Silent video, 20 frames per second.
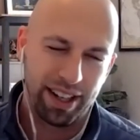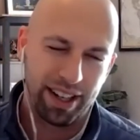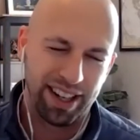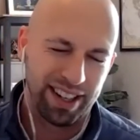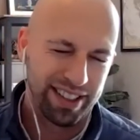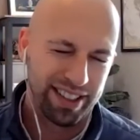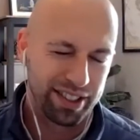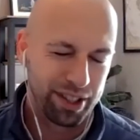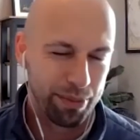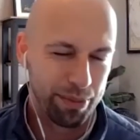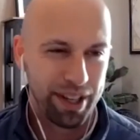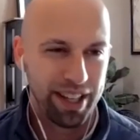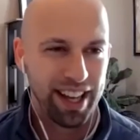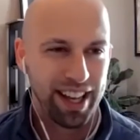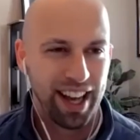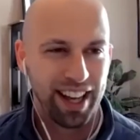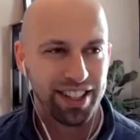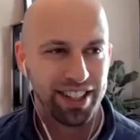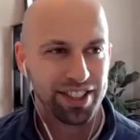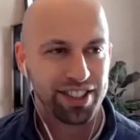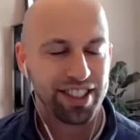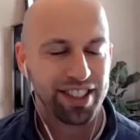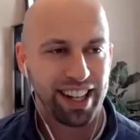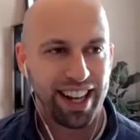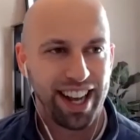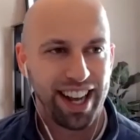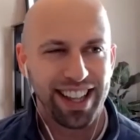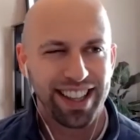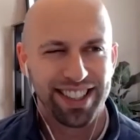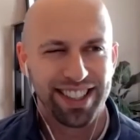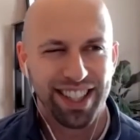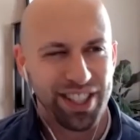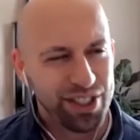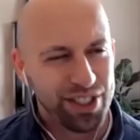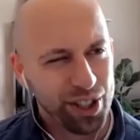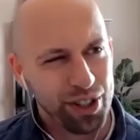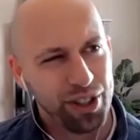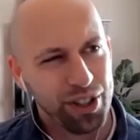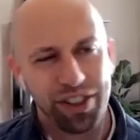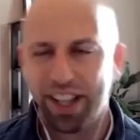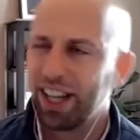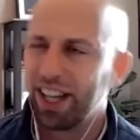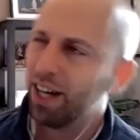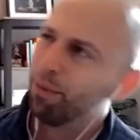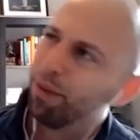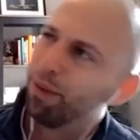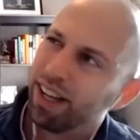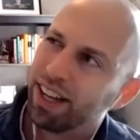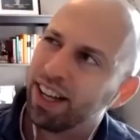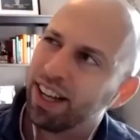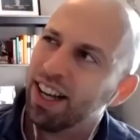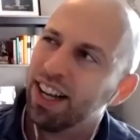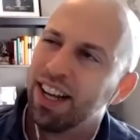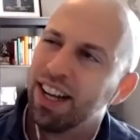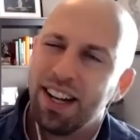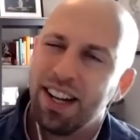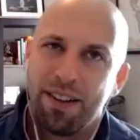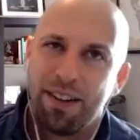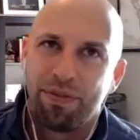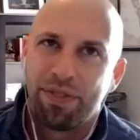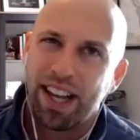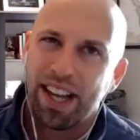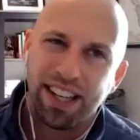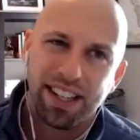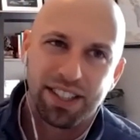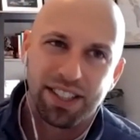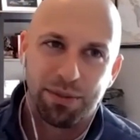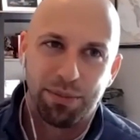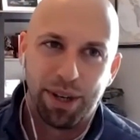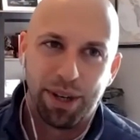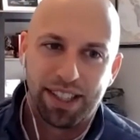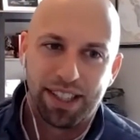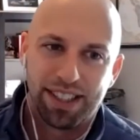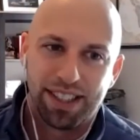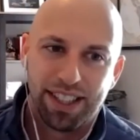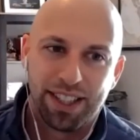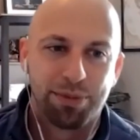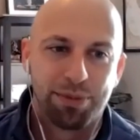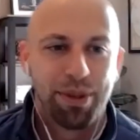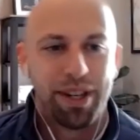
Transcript: And to me, yeah. I just like had this internal thing and I'm like, that doesn't make sense.